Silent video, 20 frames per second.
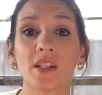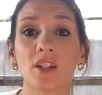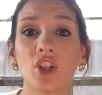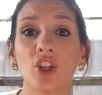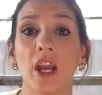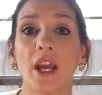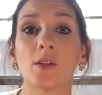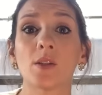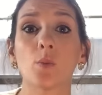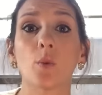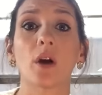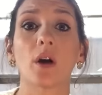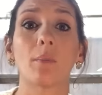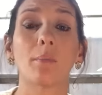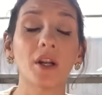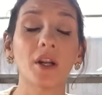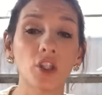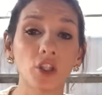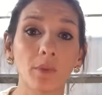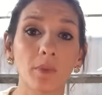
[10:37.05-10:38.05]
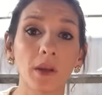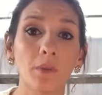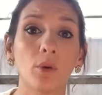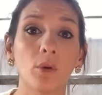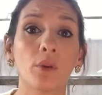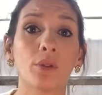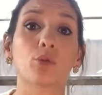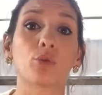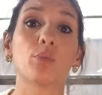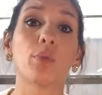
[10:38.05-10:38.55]
the chance where a bunch of
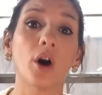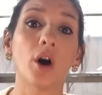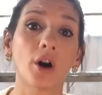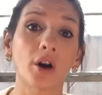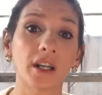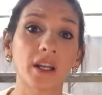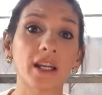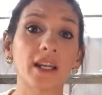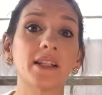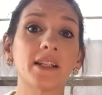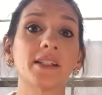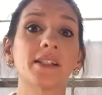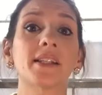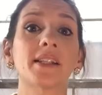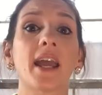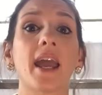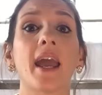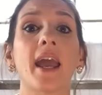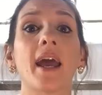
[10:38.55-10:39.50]
people threw parties,